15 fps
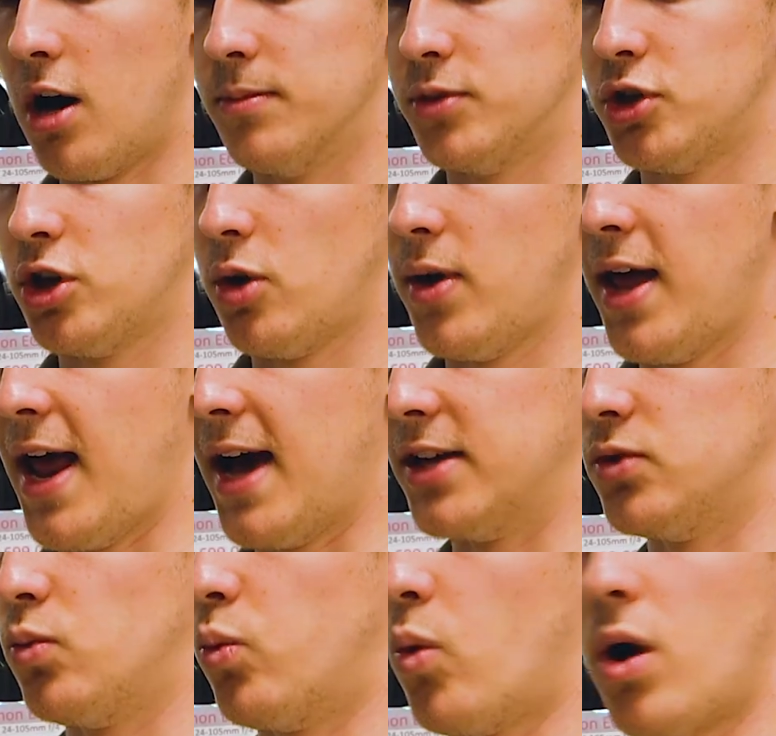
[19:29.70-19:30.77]
Um, so it
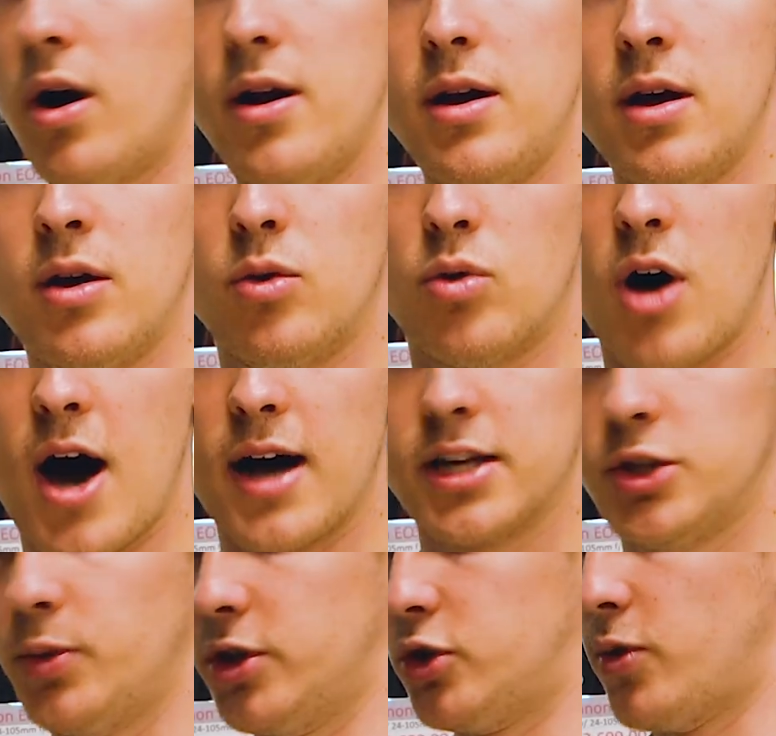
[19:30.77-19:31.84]
has one walk
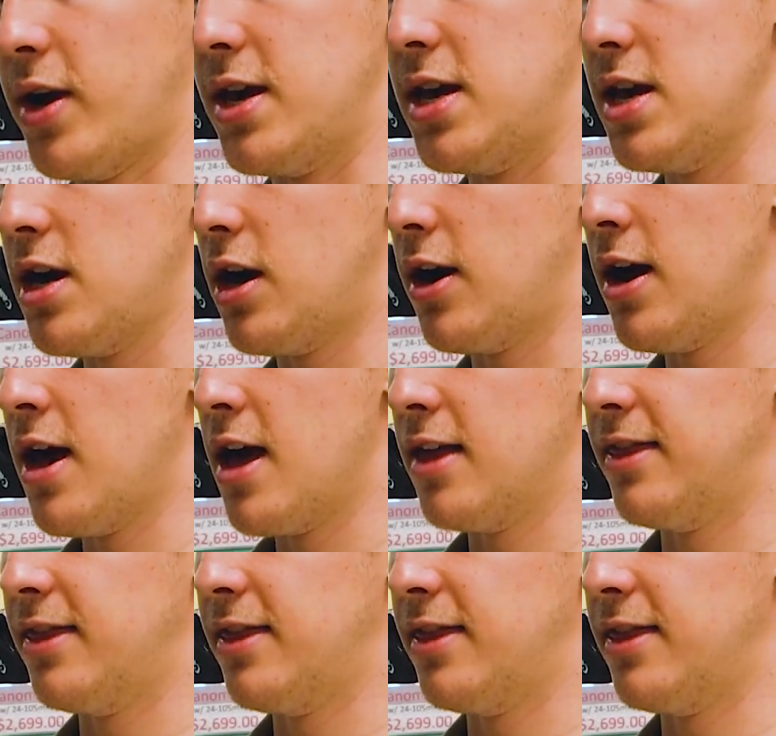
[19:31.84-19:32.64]
switch right here